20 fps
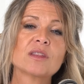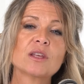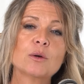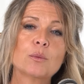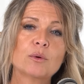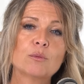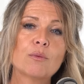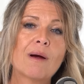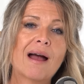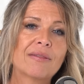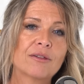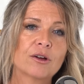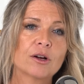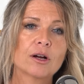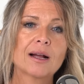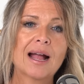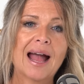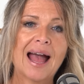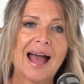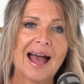you would
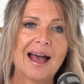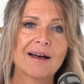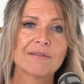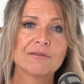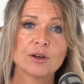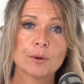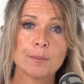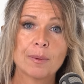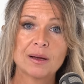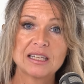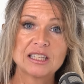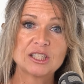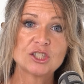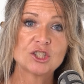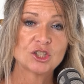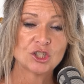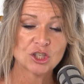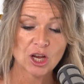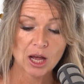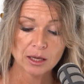rather have your body
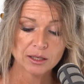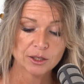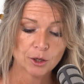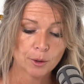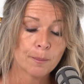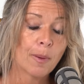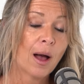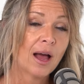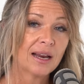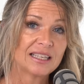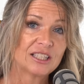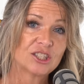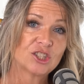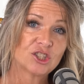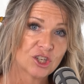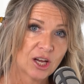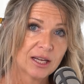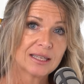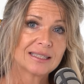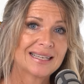shut your body
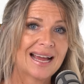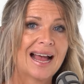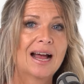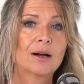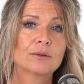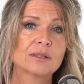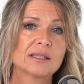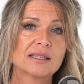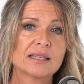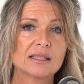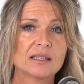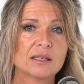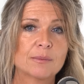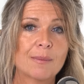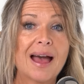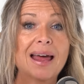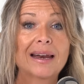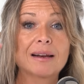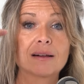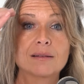shut down
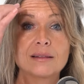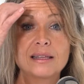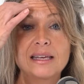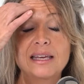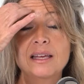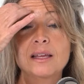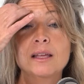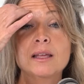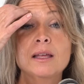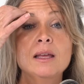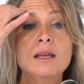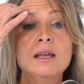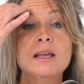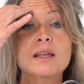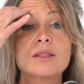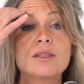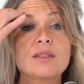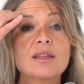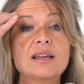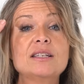systematically
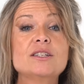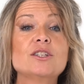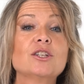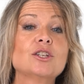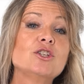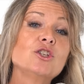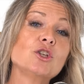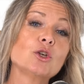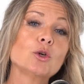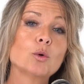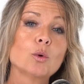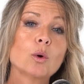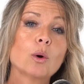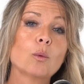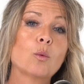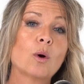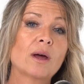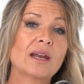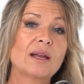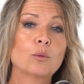than to do
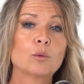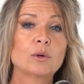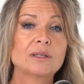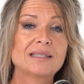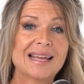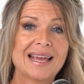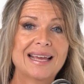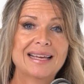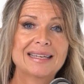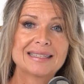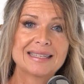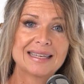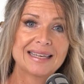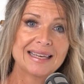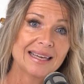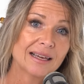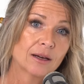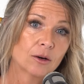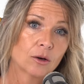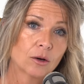what it would take to
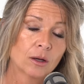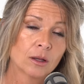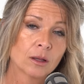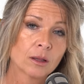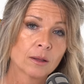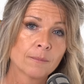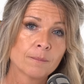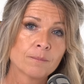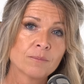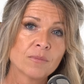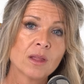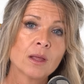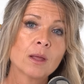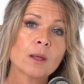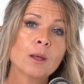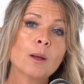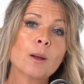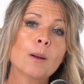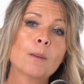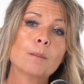heal
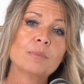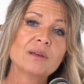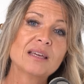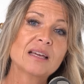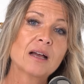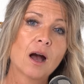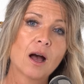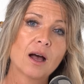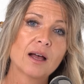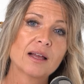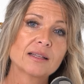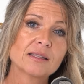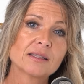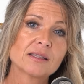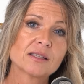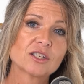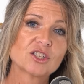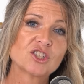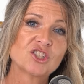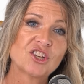
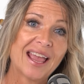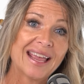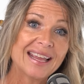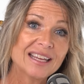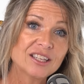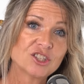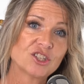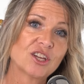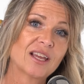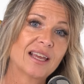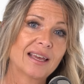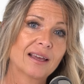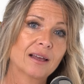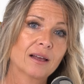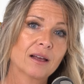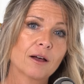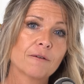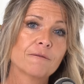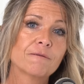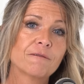because changing
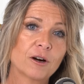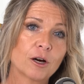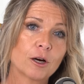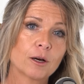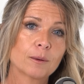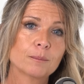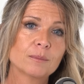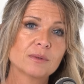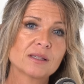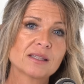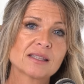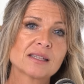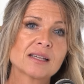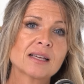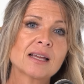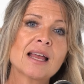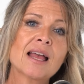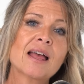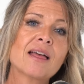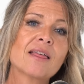affirms
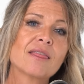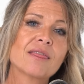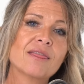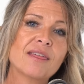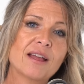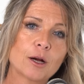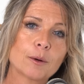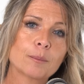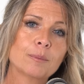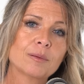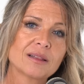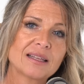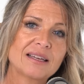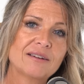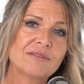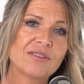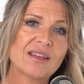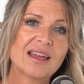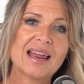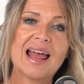their
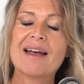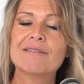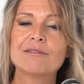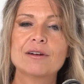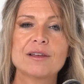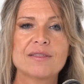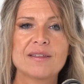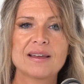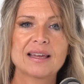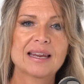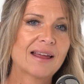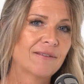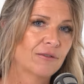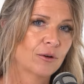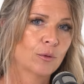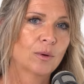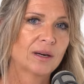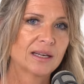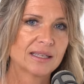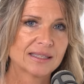belief that everything and
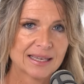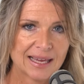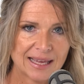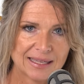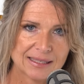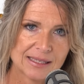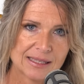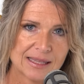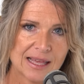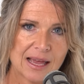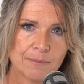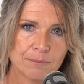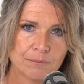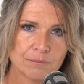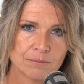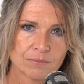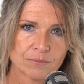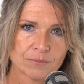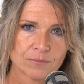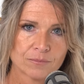everyone is against
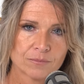them.